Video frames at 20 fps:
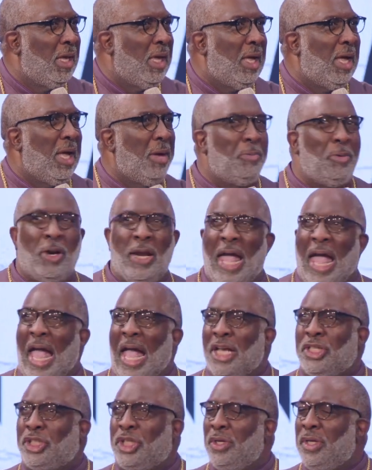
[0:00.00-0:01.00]
I want to
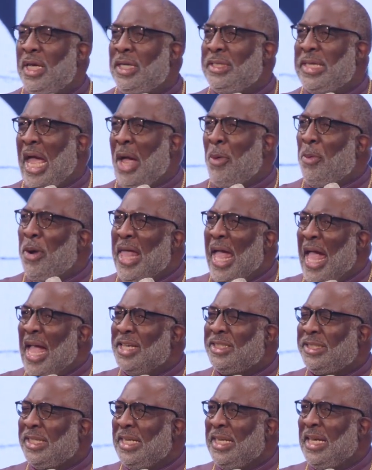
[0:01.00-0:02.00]
ask you today, I want to
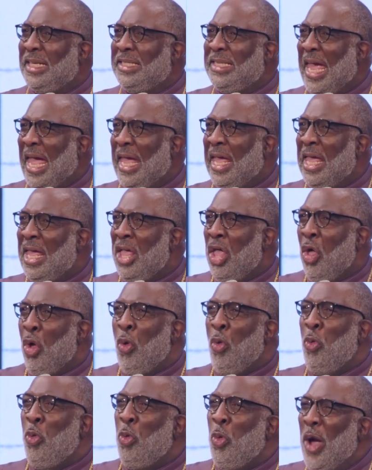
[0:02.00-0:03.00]
ask you today,
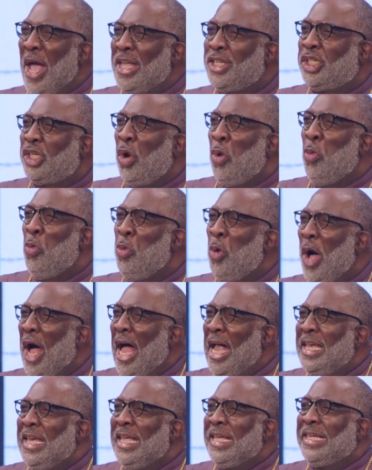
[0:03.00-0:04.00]
which
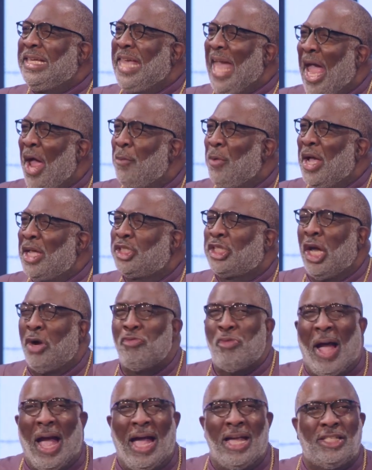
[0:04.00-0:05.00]
one
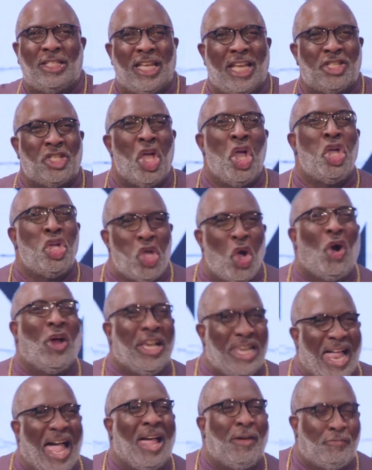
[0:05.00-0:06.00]
characterizes your
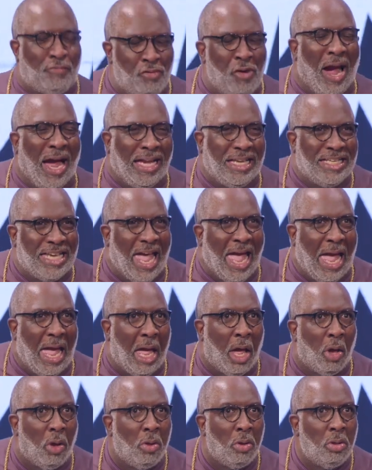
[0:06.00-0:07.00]
life right now?